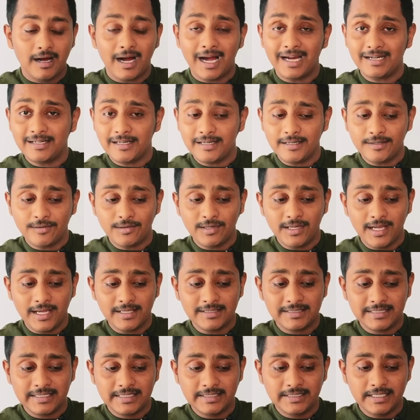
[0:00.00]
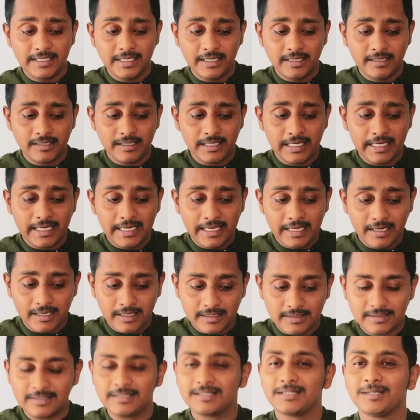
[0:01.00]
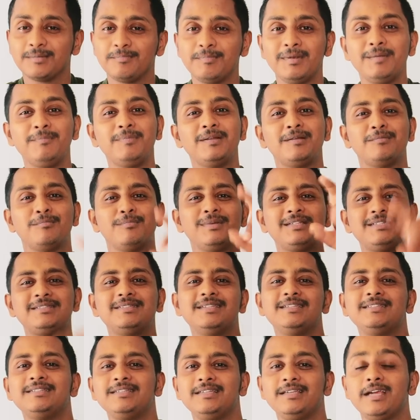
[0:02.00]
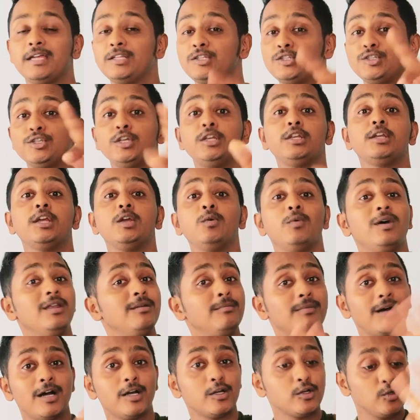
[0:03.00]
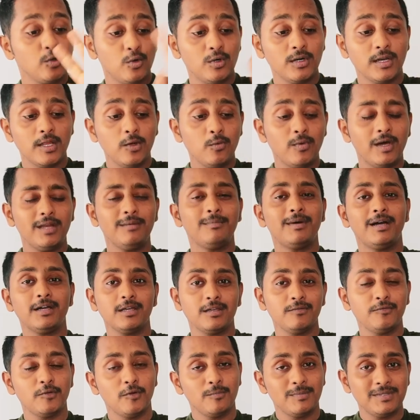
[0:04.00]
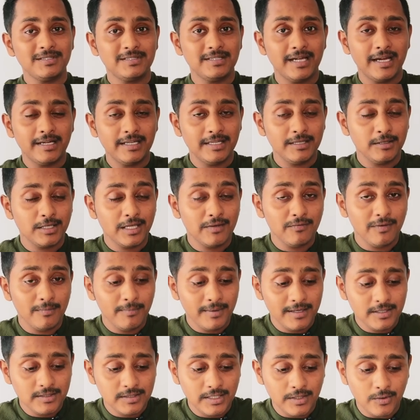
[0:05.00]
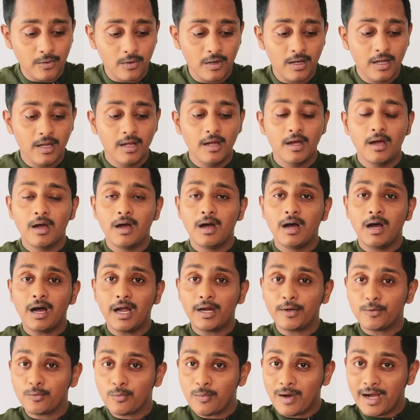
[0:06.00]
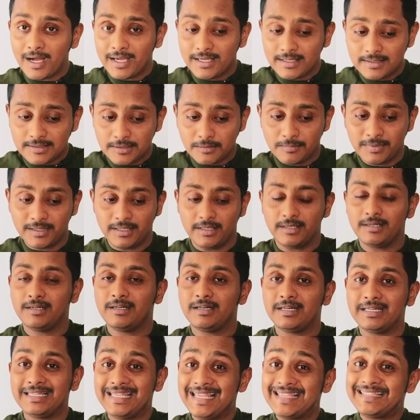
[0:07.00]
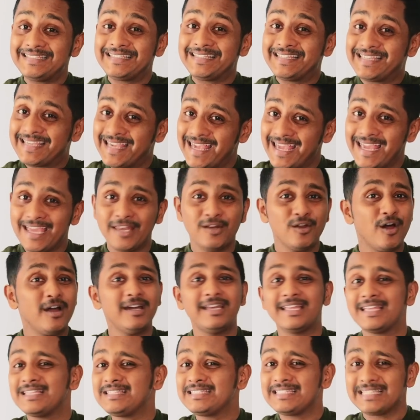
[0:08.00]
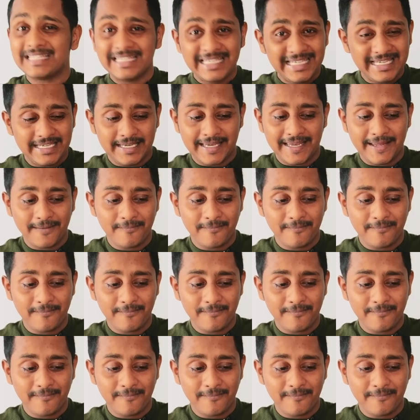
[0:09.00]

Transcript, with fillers: Adultery has E in it. People miss this E and still give one mark. Don't give one mark if you miss that E. Give a big zero. Advisable. Yes, A, not yes, E.